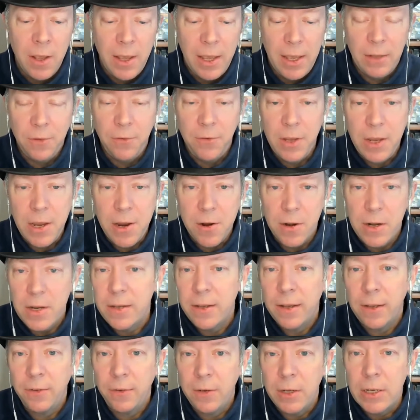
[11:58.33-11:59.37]
and security
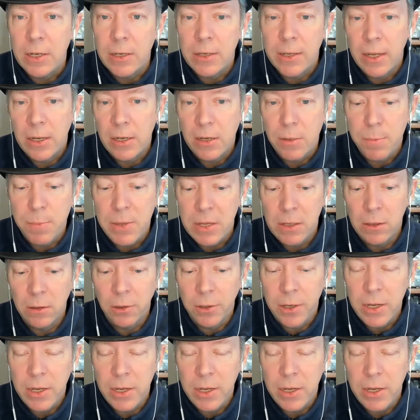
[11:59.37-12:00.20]
testing tend to be looking